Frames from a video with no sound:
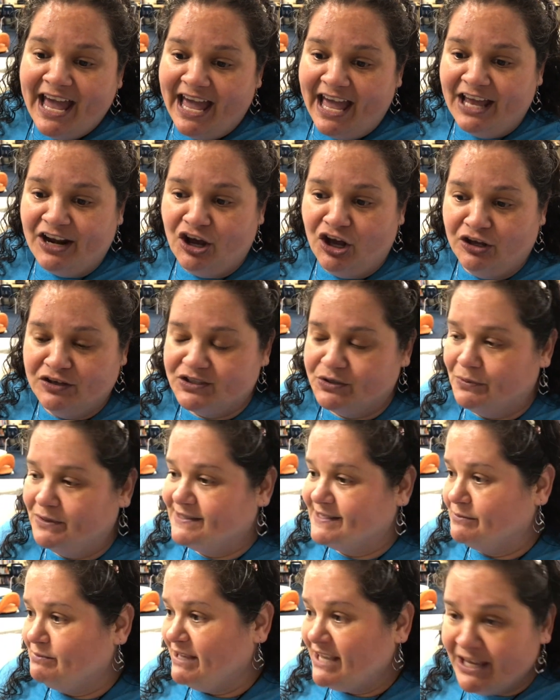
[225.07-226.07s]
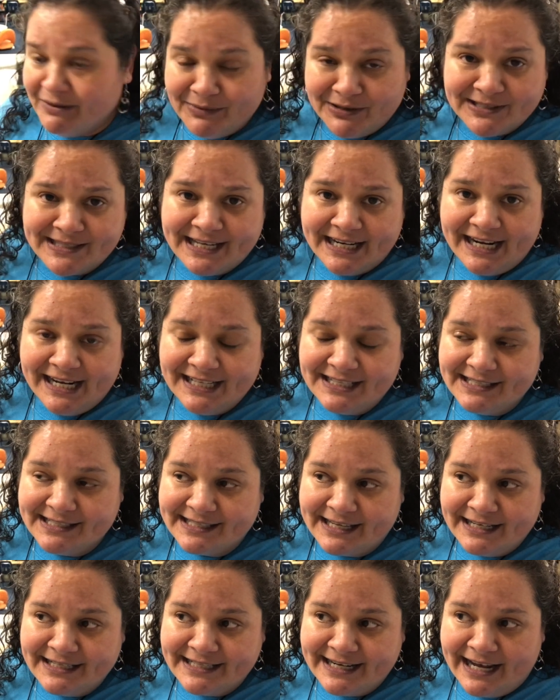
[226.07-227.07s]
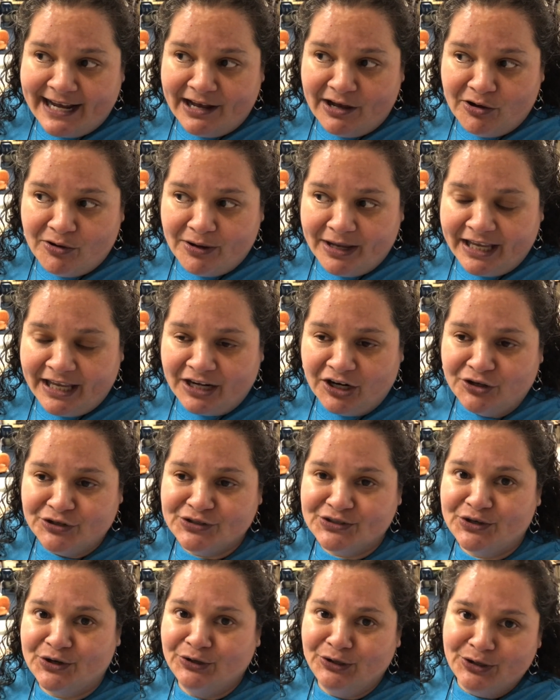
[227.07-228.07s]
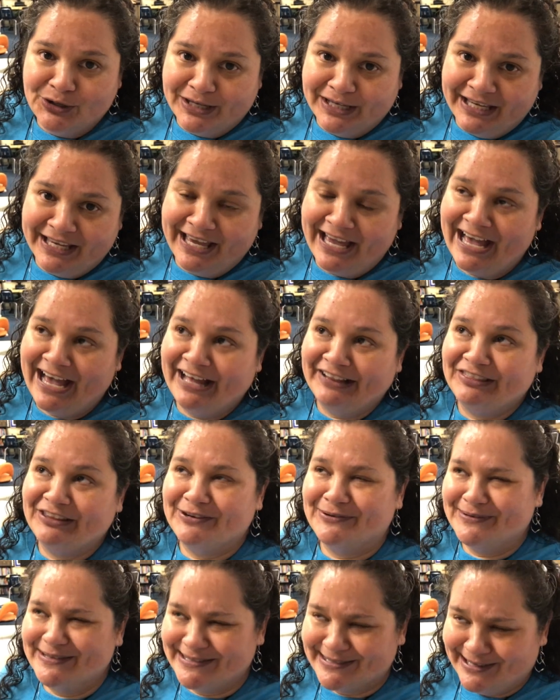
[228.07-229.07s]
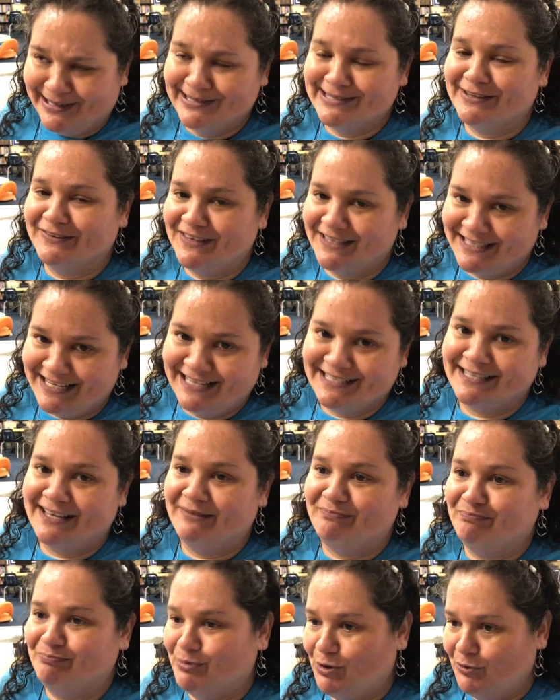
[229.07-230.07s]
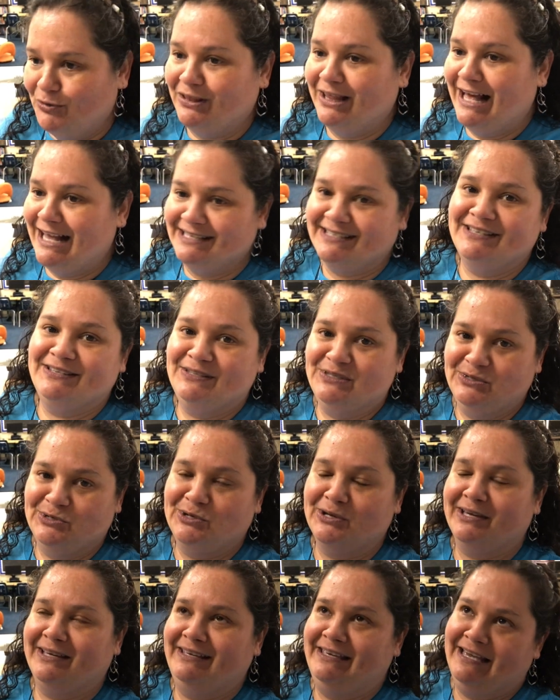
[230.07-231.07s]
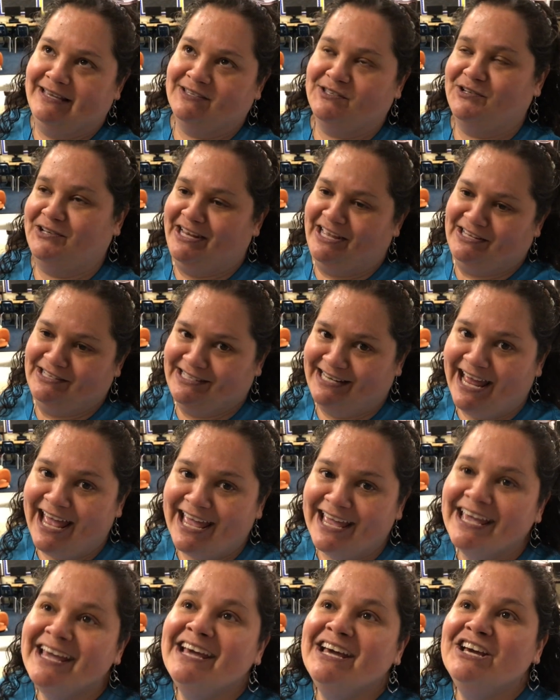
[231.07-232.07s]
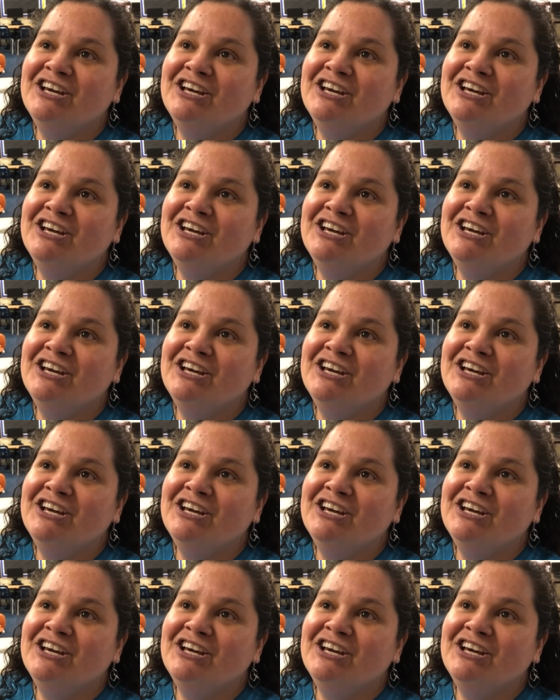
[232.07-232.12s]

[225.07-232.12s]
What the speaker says: and also with some emails that I had to send out, and also looking at the result of the test that both classes took yesterday and today,